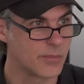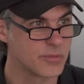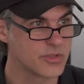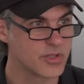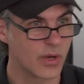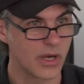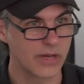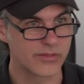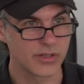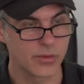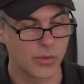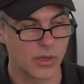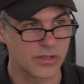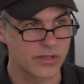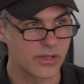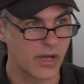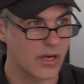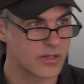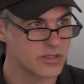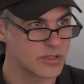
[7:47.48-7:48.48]
So
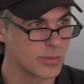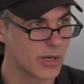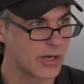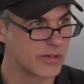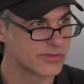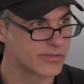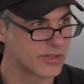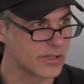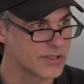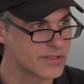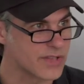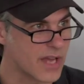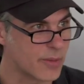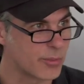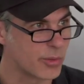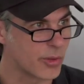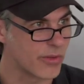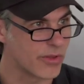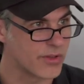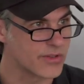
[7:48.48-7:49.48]
everyone talks about, for
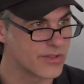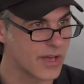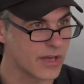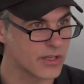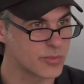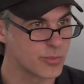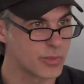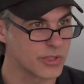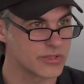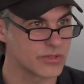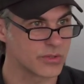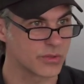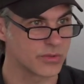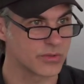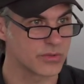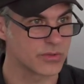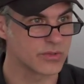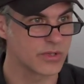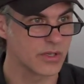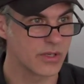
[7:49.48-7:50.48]
example, the Sex
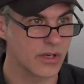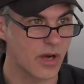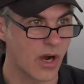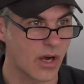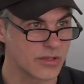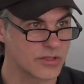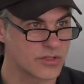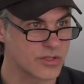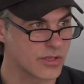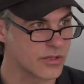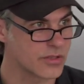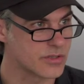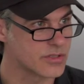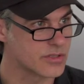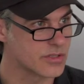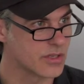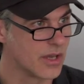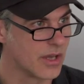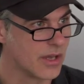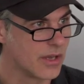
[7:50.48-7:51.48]
Pistols
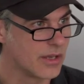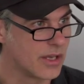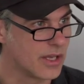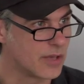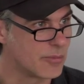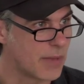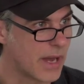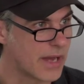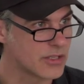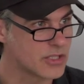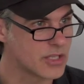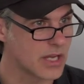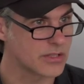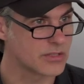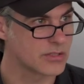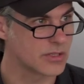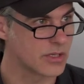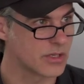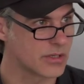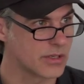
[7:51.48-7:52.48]
concerts in
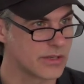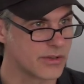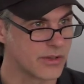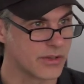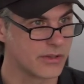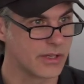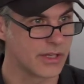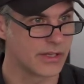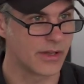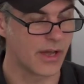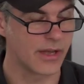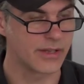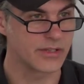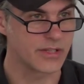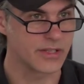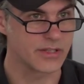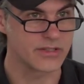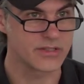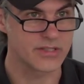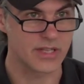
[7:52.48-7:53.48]
Manchester in
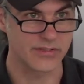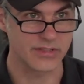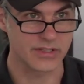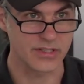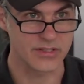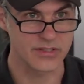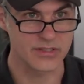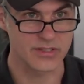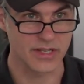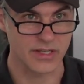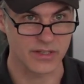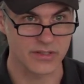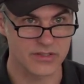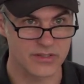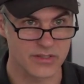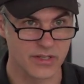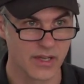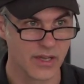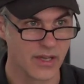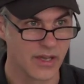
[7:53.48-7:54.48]

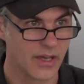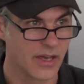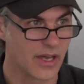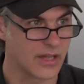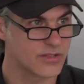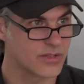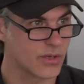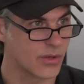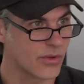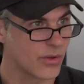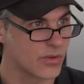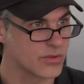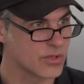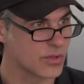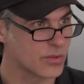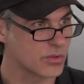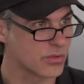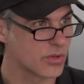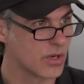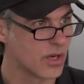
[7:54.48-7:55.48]
1976. And so those
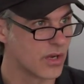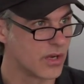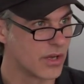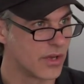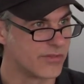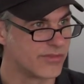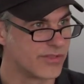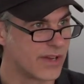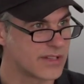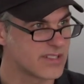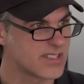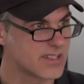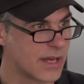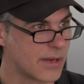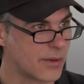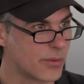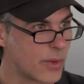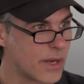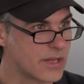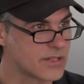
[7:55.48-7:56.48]
are events
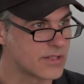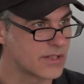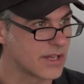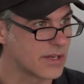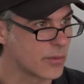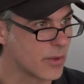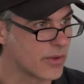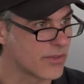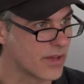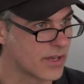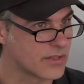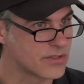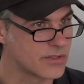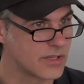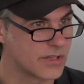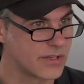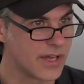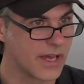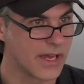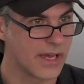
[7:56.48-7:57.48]
that resonate with us
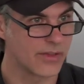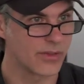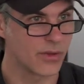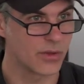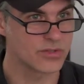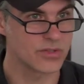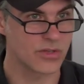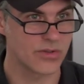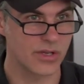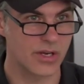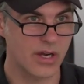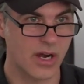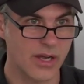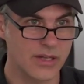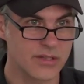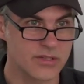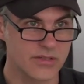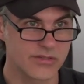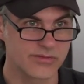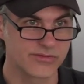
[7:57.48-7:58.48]
today. And those are the
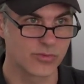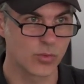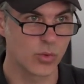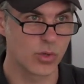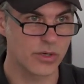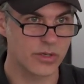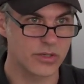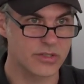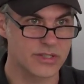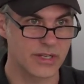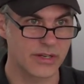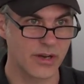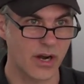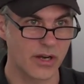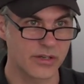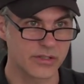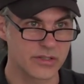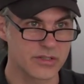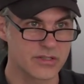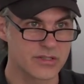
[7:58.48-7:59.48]
kinds of works and
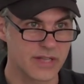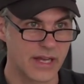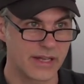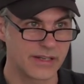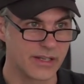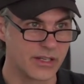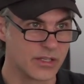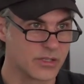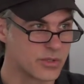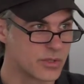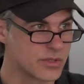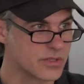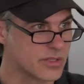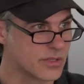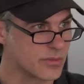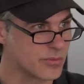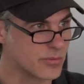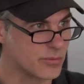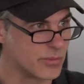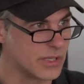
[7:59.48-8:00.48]
artists that
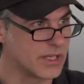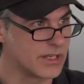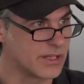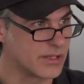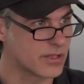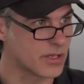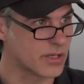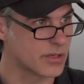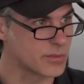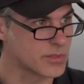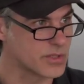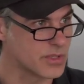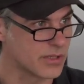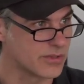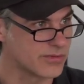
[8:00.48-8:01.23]
interest me in terms